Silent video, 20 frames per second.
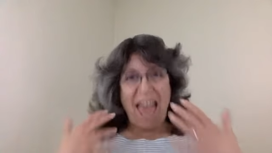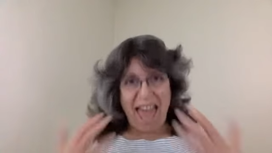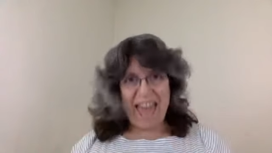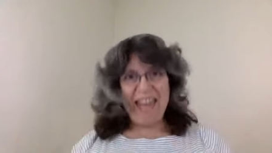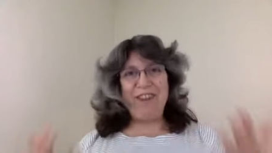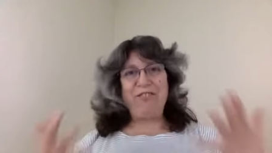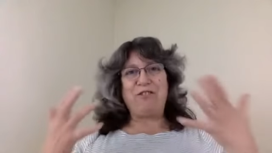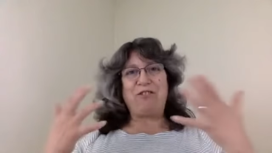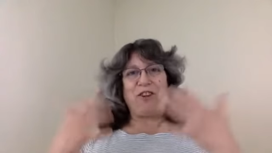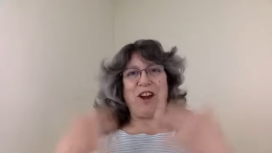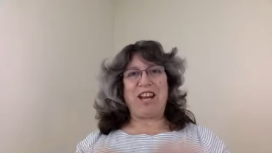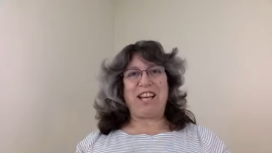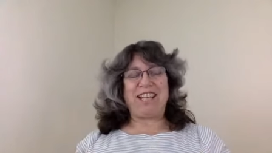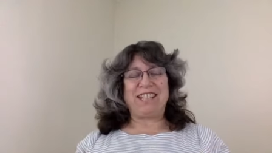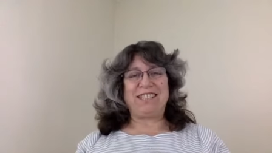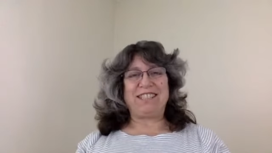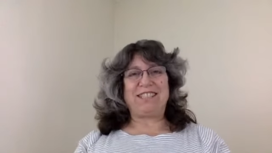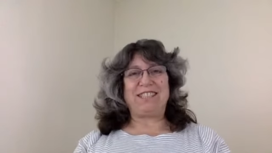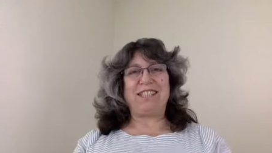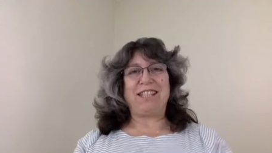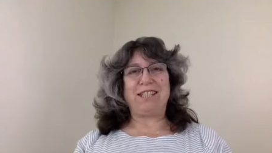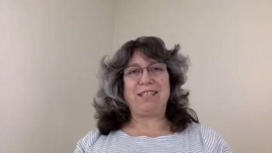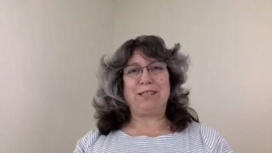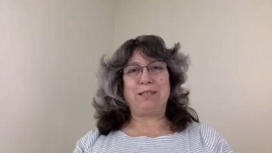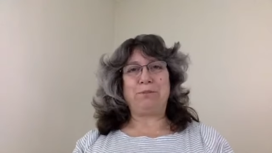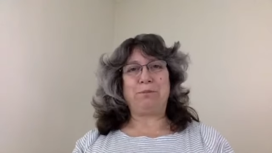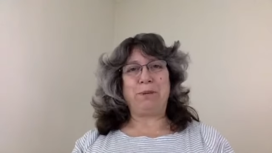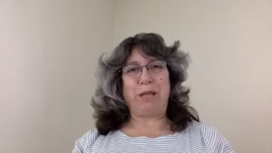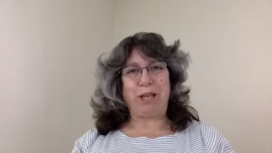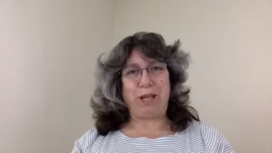and
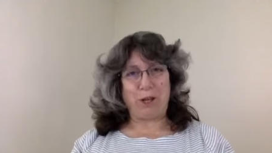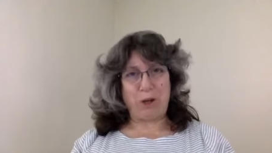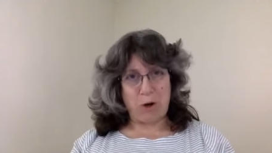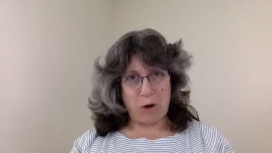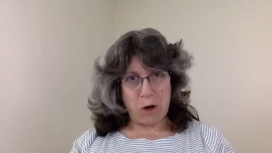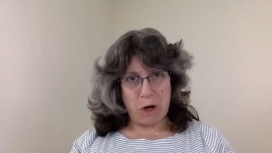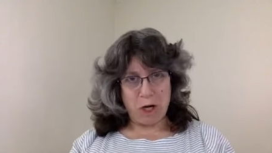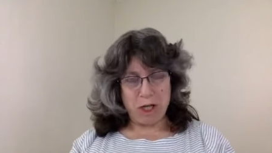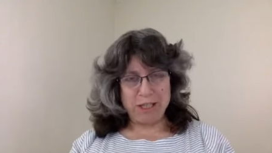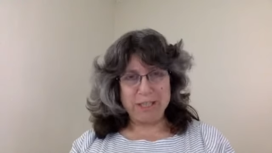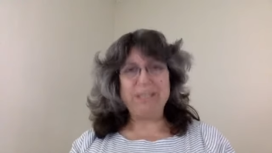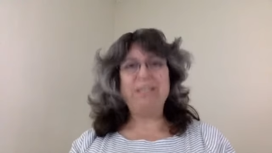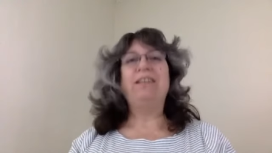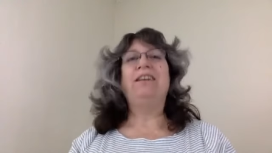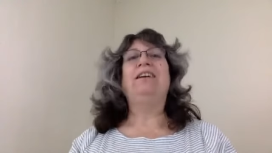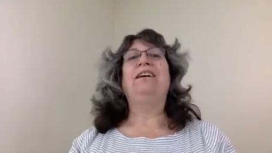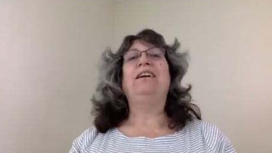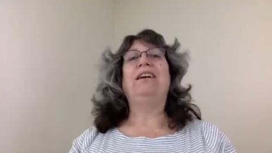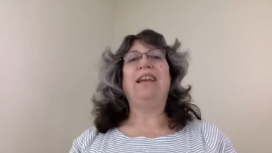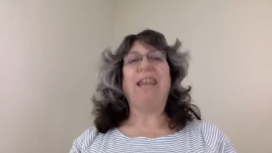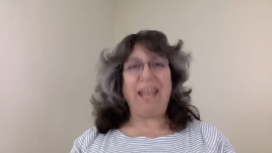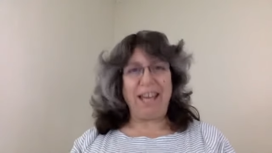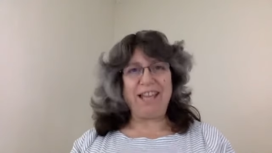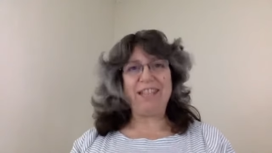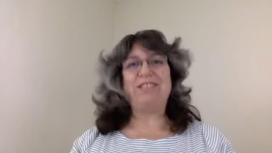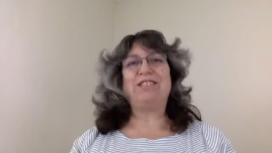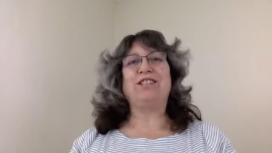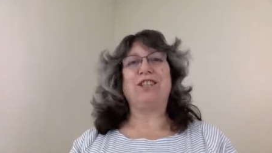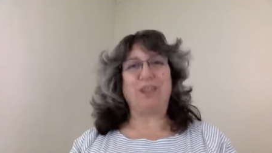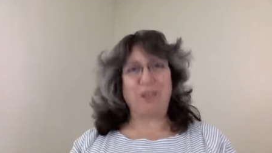frankincense because
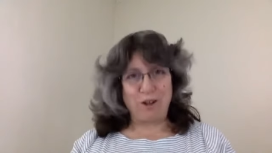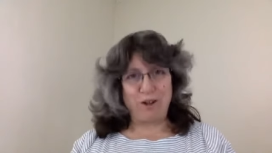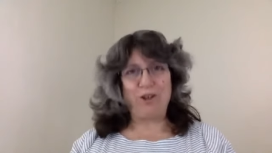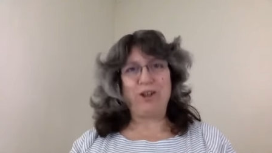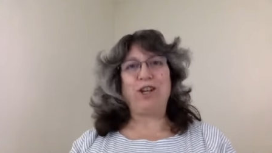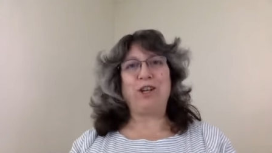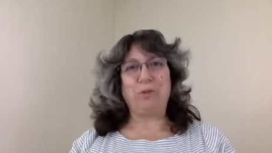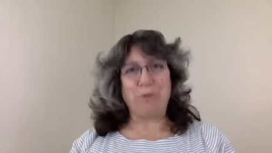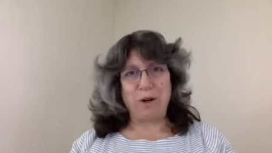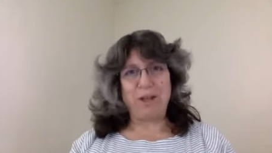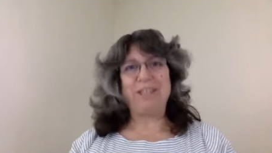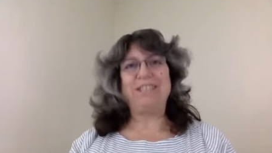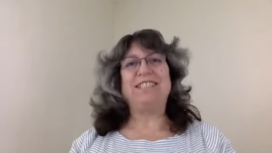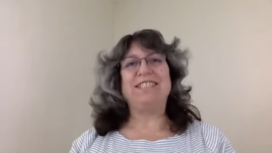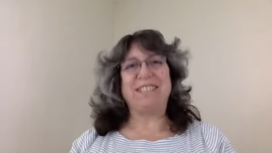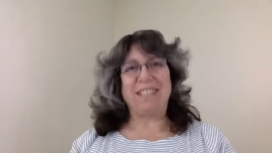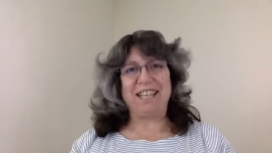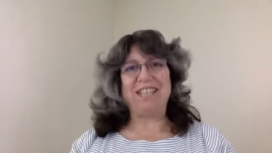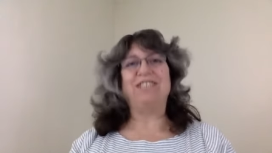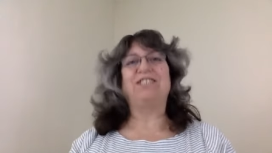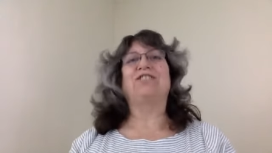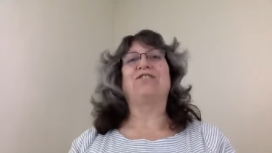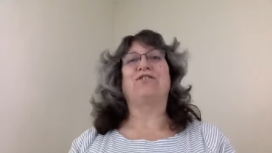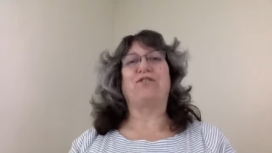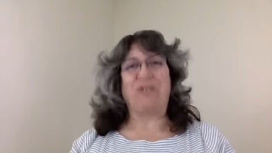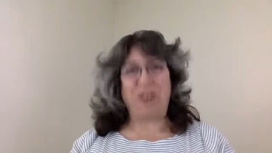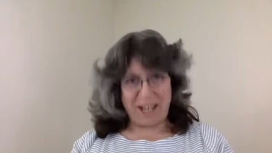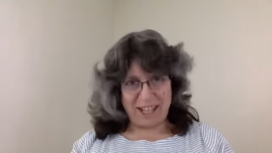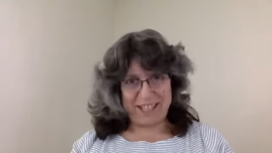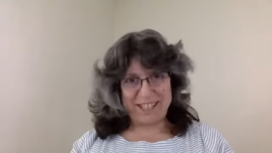it's the 31 days of
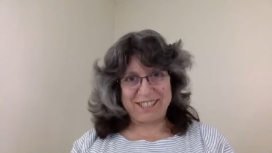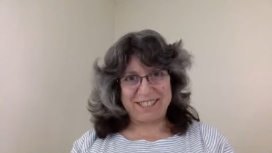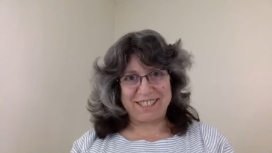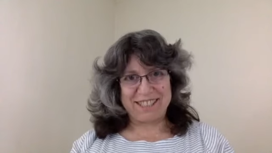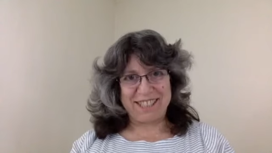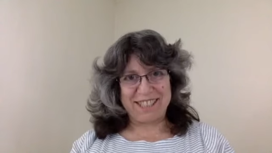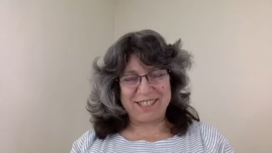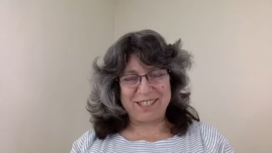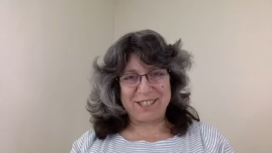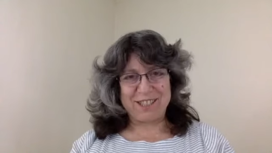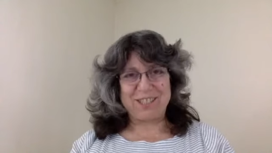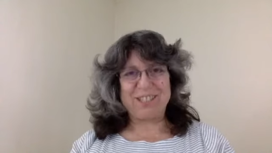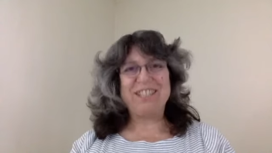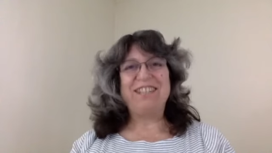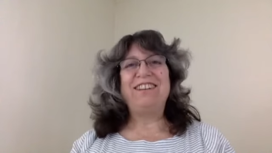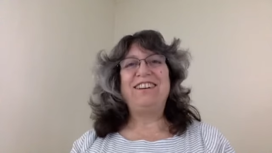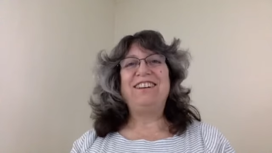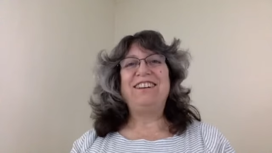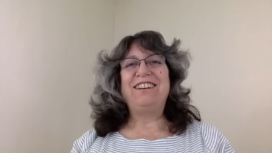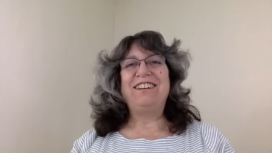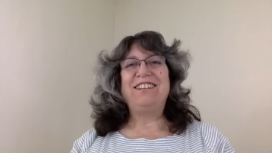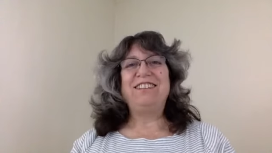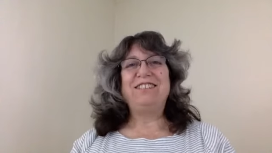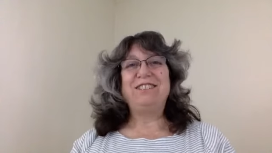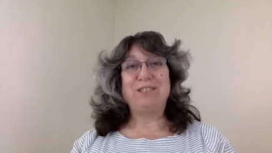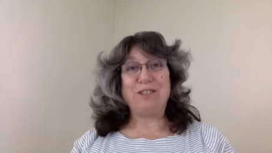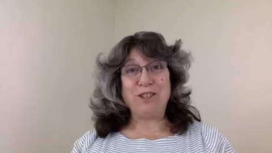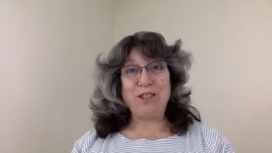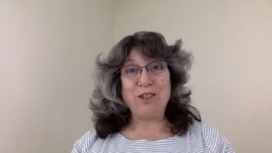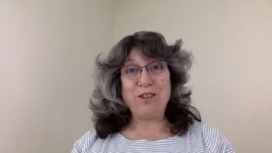frankincense.
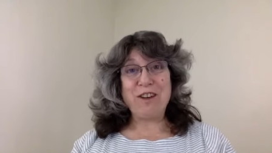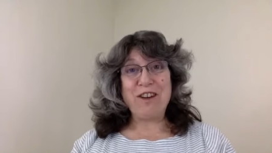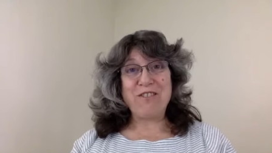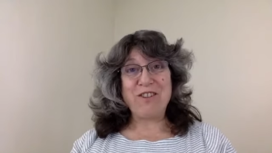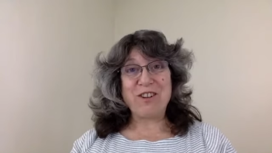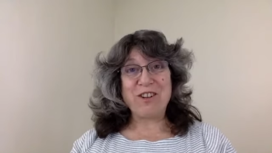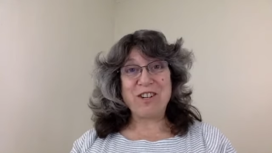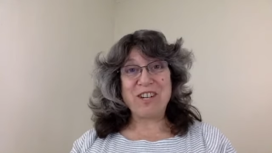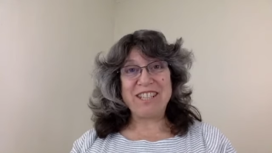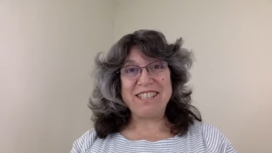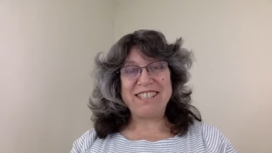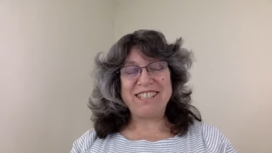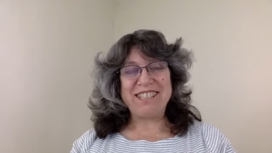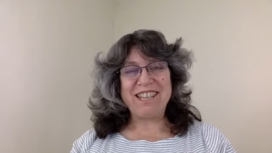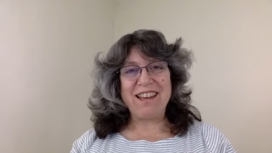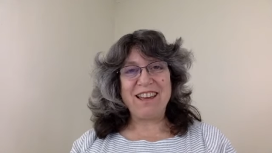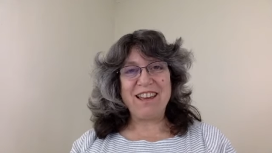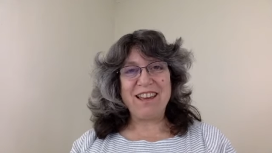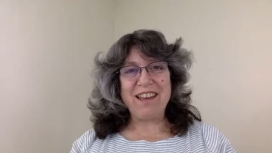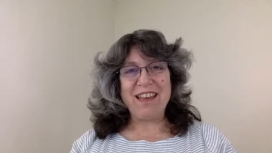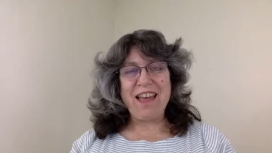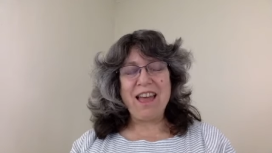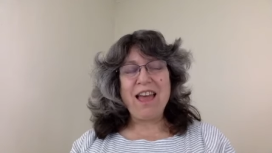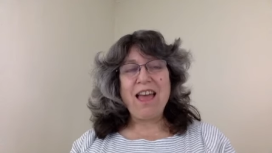So you have a great day.